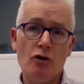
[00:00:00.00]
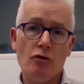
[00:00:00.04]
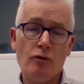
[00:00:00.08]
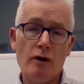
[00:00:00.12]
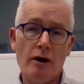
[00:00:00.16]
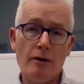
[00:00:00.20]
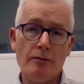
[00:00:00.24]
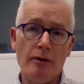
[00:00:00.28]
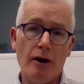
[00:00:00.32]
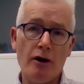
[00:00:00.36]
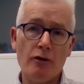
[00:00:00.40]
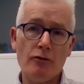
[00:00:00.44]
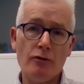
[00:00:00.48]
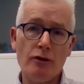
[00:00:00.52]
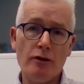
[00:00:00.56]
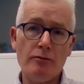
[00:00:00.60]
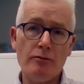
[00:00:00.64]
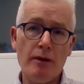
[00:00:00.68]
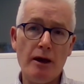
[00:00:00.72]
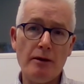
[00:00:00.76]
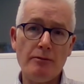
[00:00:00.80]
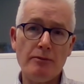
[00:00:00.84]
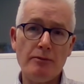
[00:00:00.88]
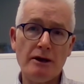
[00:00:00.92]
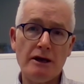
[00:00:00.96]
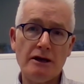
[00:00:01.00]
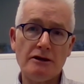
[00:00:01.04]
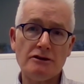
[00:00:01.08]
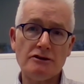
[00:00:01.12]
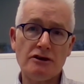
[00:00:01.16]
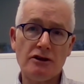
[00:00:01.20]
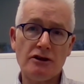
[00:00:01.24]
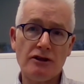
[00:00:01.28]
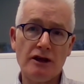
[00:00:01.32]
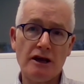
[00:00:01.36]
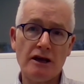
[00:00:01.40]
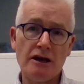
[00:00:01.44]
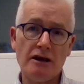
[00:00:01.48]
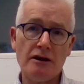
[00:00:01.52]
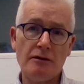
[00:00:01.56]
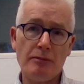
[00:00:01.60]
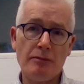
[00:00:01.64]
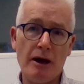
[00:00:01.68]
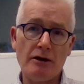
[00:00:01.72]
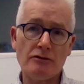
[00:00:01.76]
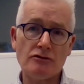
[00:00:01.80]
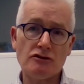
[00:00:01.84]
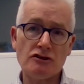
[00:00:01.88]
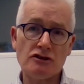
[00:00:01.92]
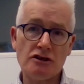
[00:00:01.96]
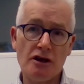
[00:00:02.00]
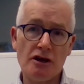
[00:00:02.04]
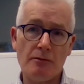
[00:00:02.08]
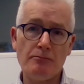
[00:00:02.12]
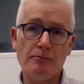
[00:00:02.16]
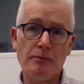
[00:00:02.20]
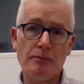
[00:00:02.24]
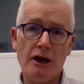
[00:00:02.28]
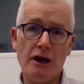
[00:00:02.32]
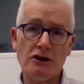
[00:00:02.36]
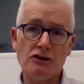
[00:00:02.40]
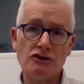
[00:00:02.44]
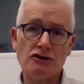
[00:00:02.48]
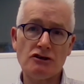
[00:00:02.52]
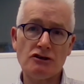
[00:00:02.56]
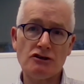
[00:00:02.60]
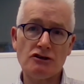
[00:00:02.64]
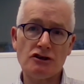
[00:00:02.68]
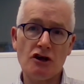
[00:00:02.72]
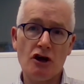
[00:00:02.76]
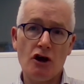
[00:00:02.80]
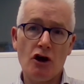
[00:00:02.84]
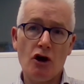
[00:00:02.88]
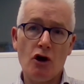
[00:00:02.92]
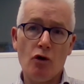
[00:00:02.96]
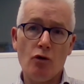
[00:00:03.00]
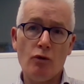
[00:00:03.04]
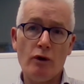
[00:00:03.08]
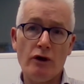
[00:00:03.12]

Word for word: whereby we may begin to think about some patients